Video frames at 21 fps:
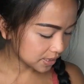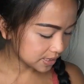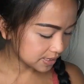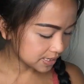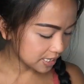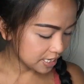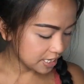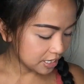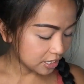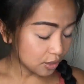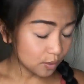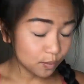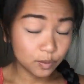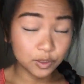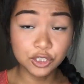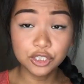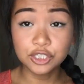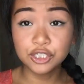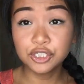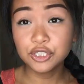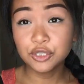was
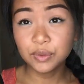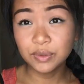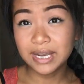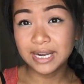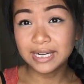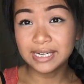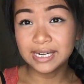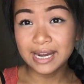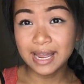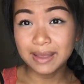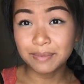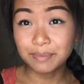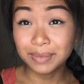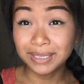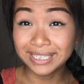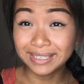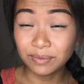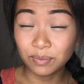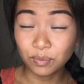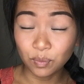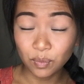originally $2.99,
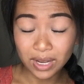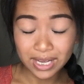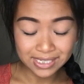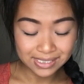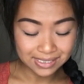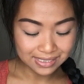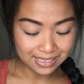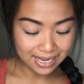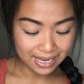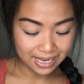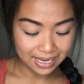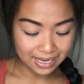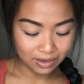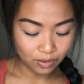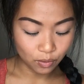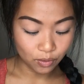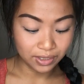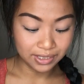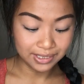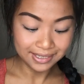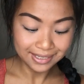but it was a